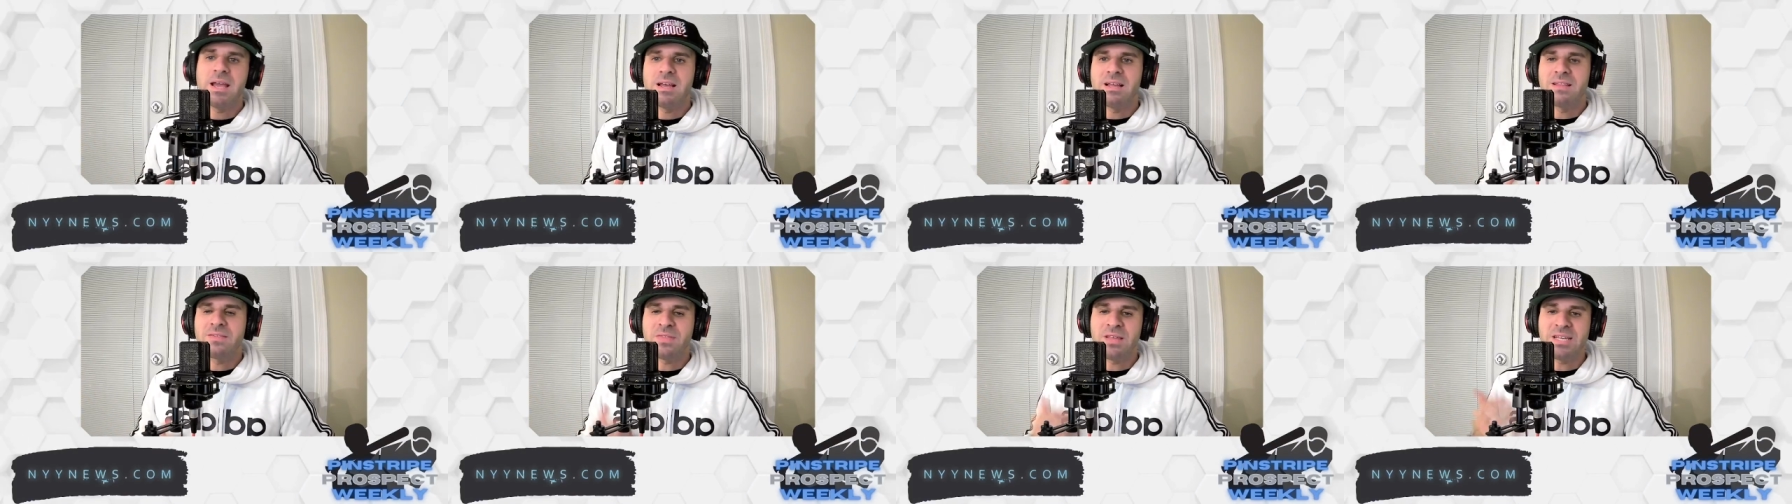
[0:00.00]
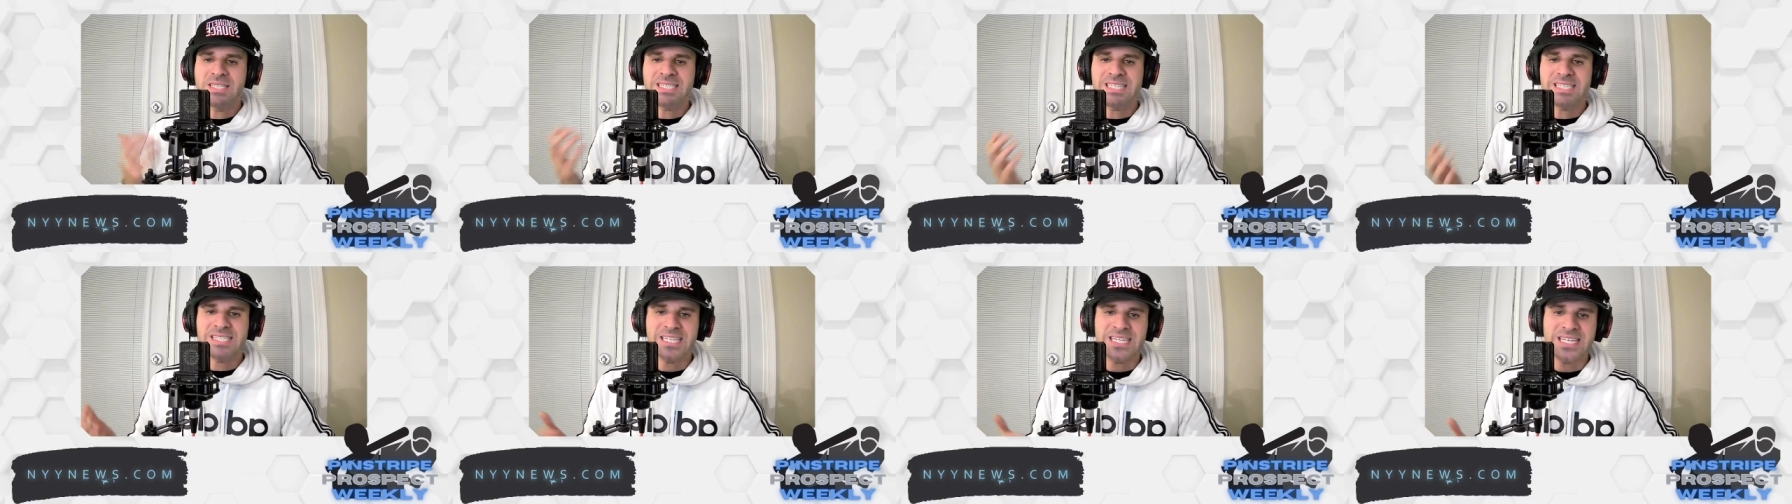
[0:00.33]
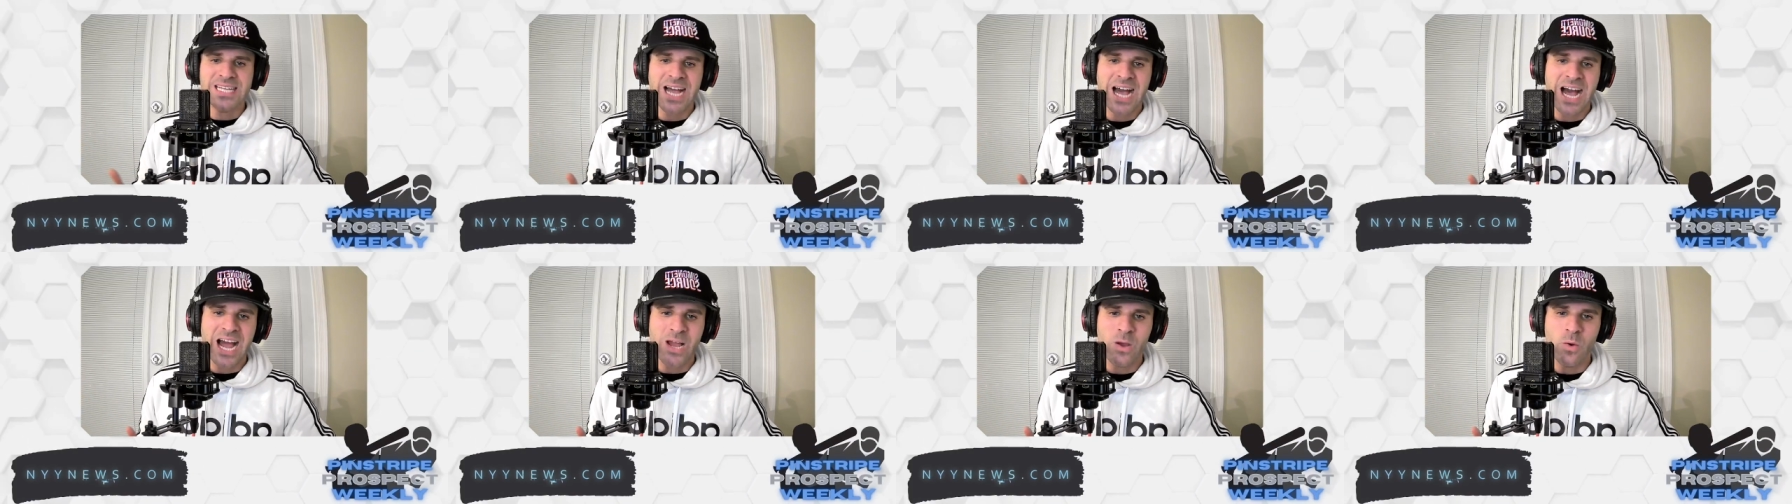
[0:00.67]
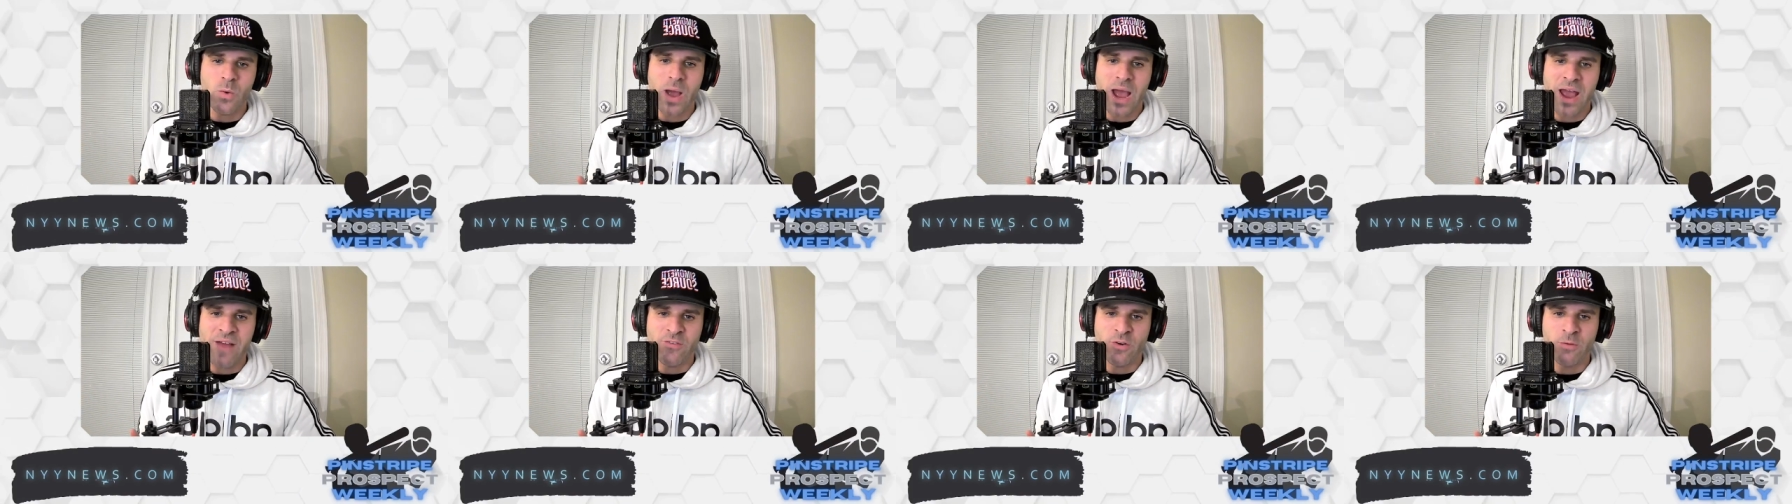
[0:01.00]
this is a guy who
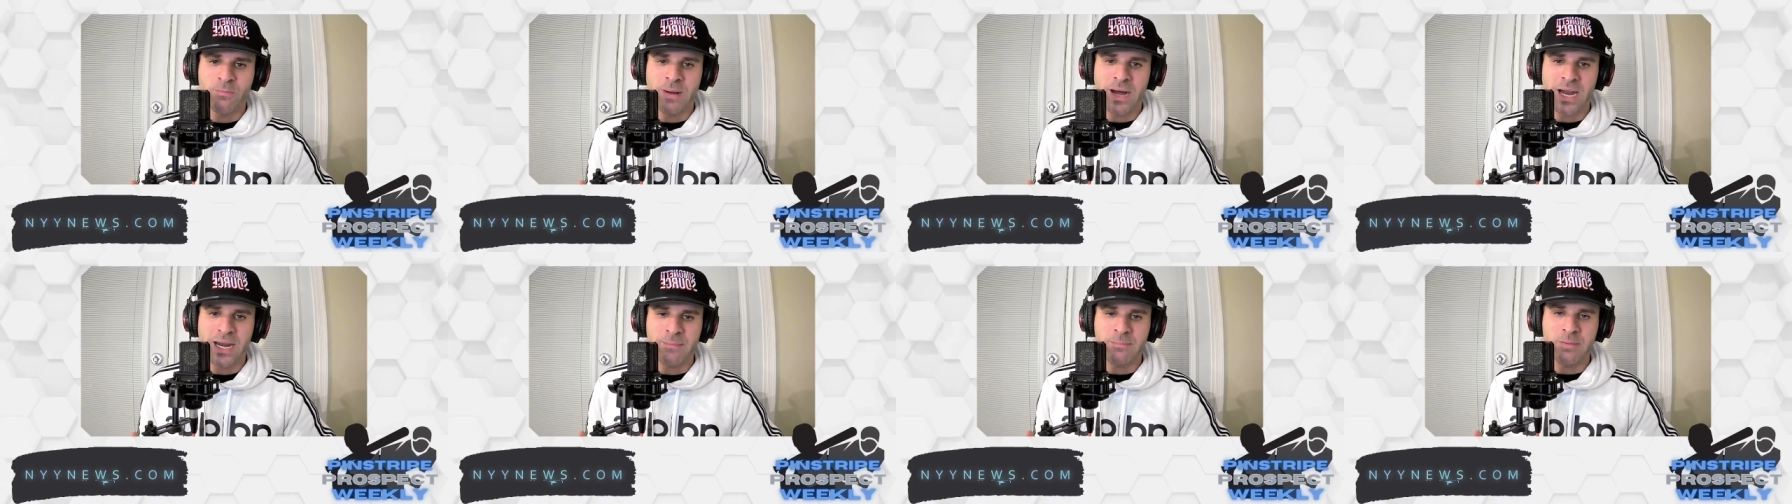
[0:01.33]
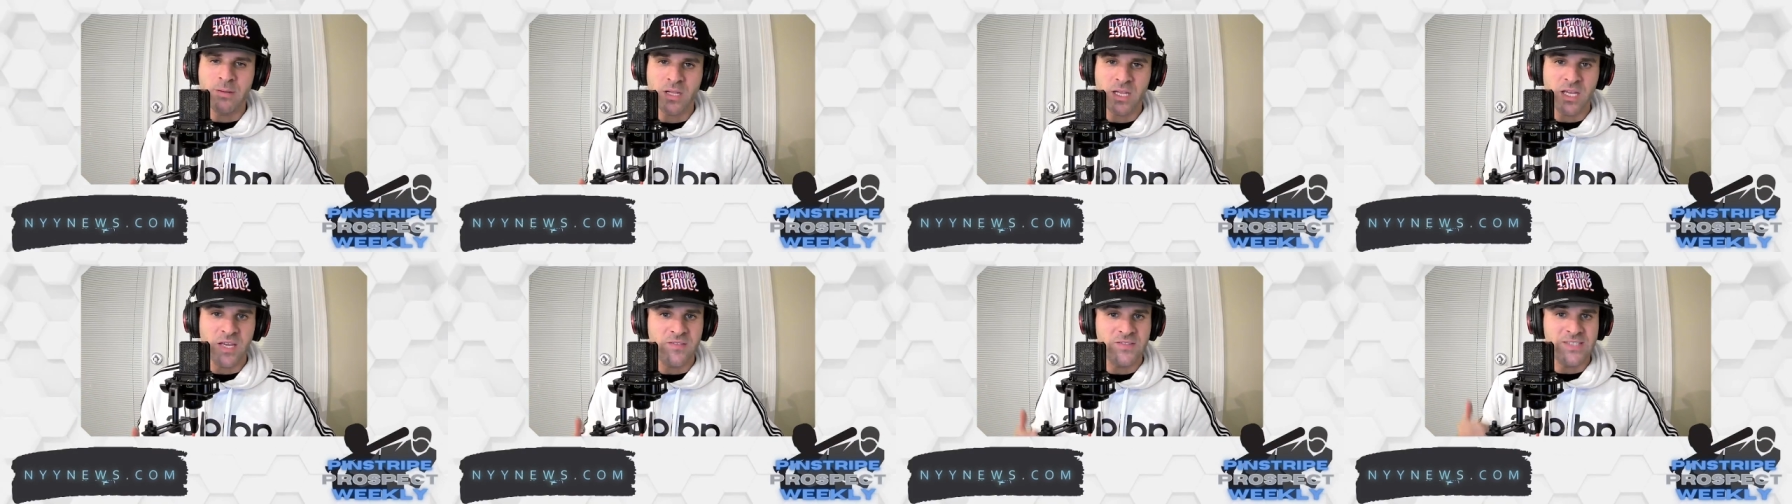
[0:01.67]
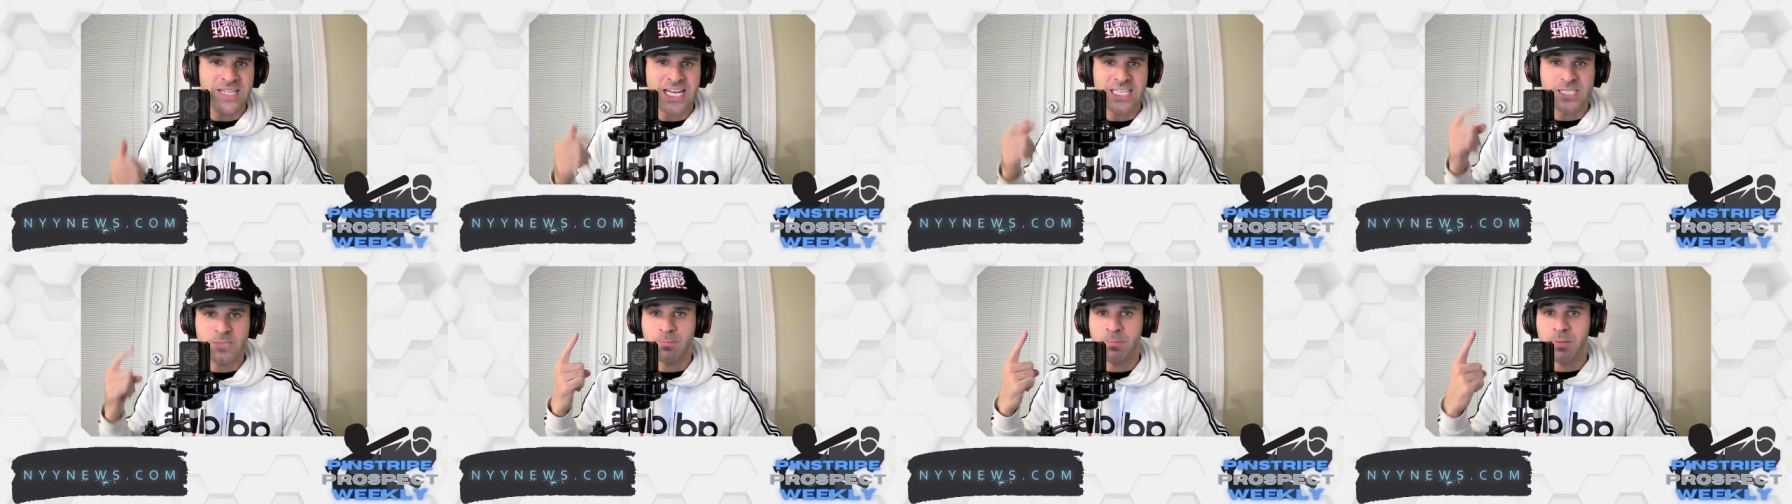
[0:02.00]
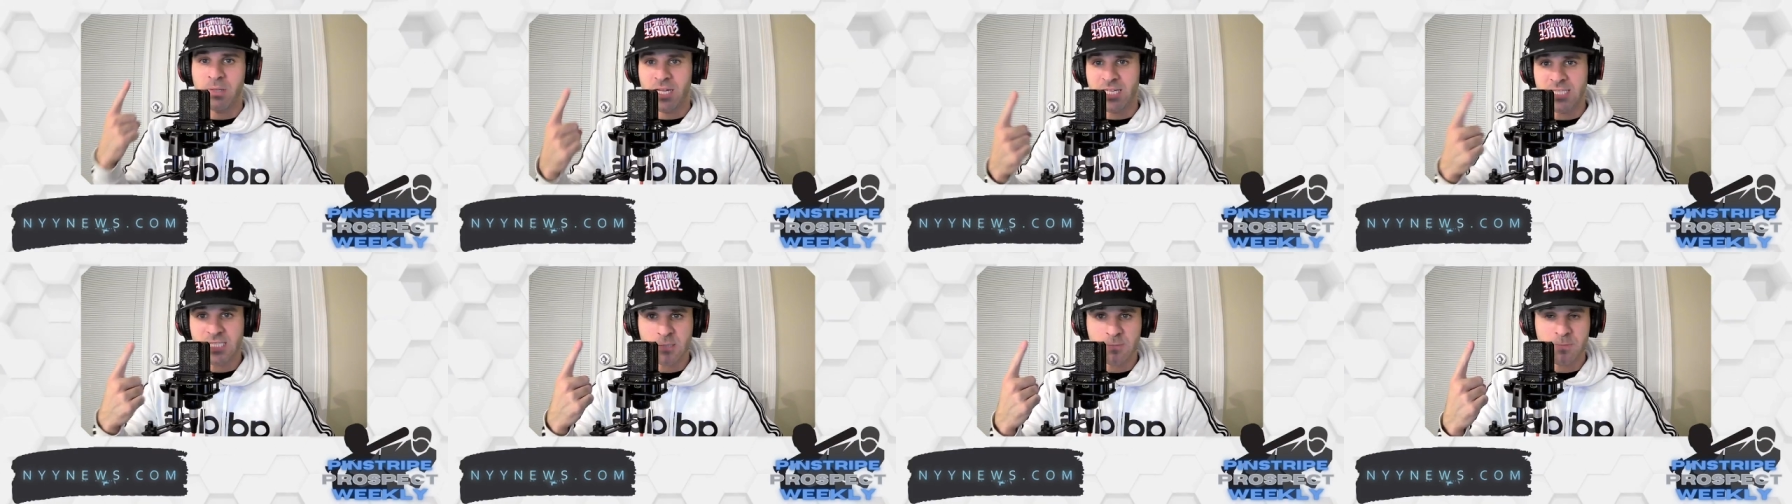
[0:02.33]
everybody believes has
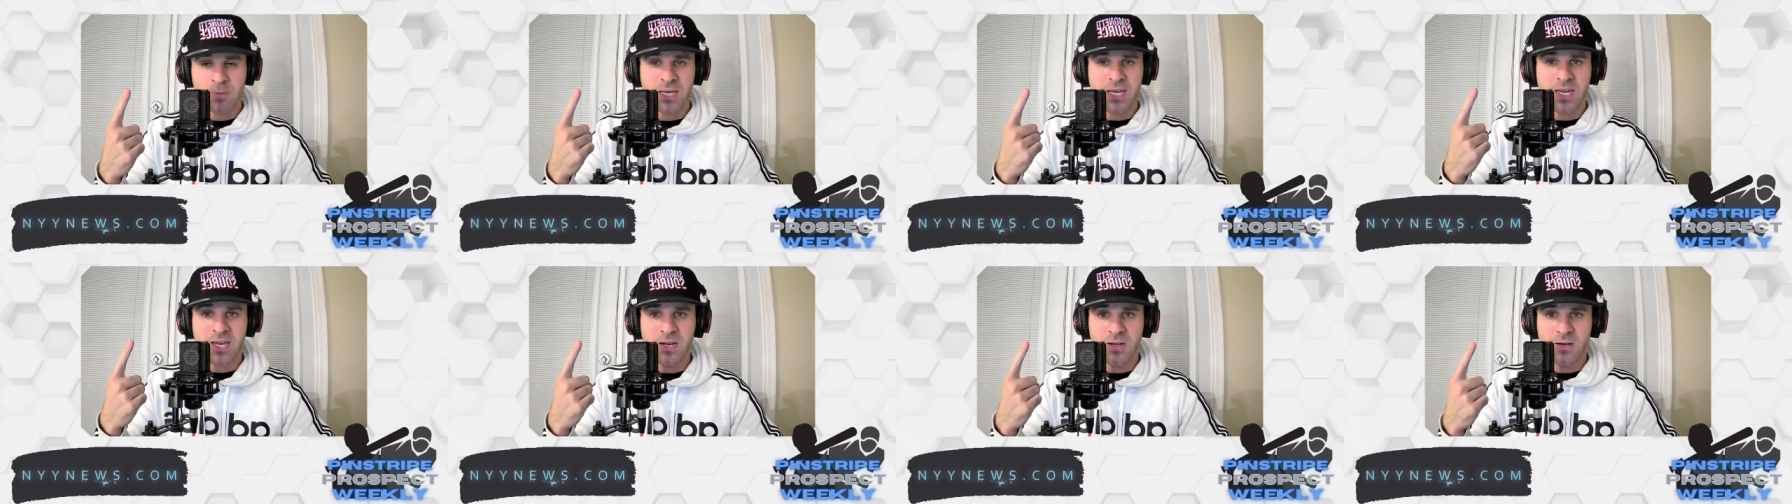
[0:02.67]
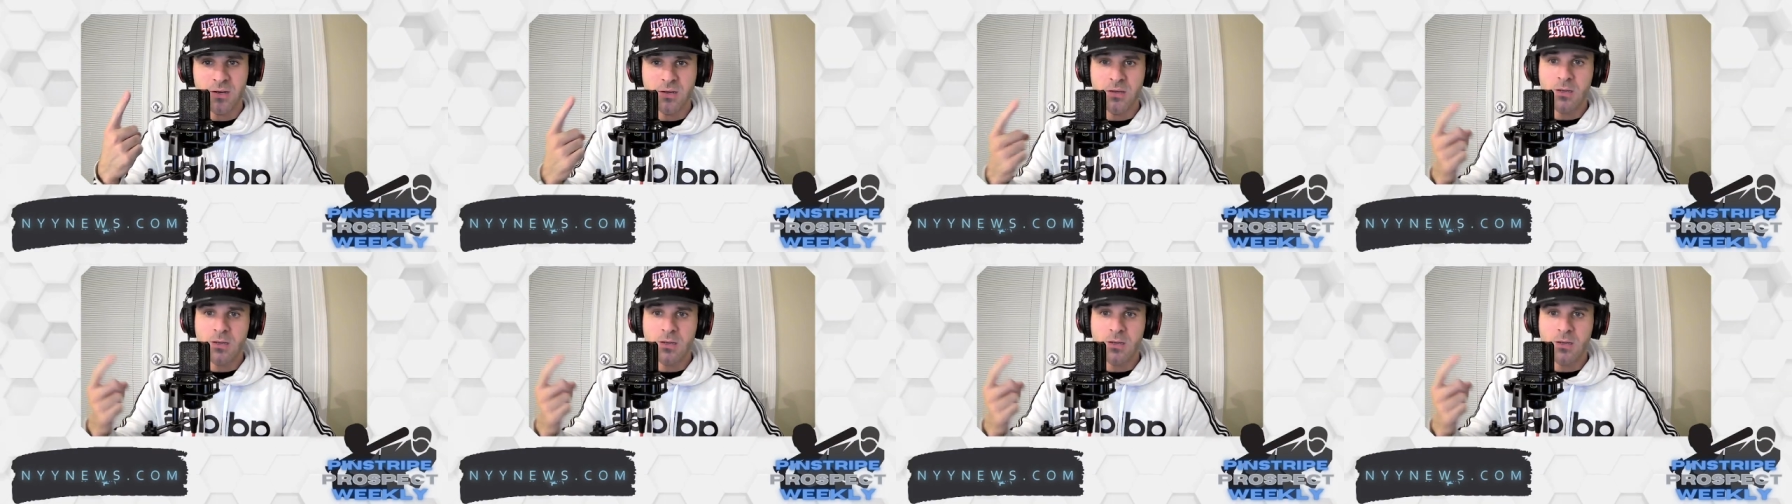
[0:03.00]
plus speed,